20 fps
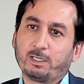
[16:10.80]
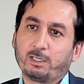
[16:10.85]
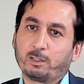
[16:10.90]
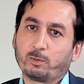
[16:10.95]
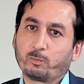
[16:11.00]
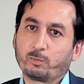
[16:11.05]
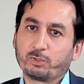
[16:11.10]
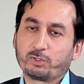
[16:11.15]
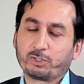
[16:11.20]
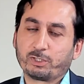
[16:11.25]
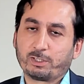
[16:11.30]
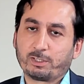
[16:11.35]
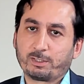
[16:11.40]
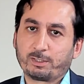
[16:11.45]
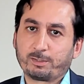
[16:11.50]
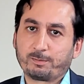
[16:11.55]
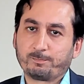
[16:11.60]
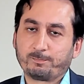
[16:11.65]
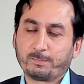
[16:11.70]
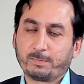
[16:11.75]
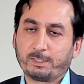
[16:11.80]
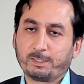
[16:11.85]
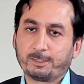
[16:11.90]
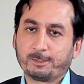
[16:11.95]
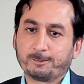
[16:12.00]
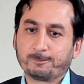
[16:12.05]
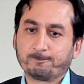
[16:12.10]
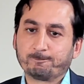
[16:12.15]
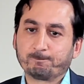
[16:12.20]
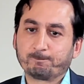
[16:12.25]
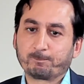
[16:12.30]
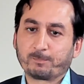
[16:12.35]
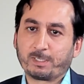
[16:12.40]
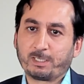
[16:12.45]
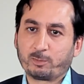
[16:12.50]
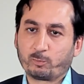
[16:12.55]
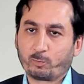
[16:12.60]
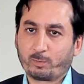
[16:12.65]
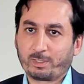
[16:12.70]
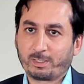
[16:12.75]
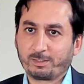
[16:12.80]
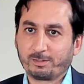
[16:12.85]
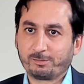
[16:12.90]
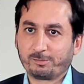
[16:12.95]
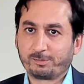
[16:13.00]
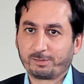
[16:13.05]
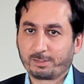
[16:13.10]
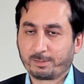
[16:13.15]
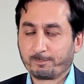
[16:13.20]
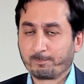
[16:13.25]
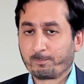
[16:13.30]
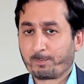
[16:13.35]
which are advised.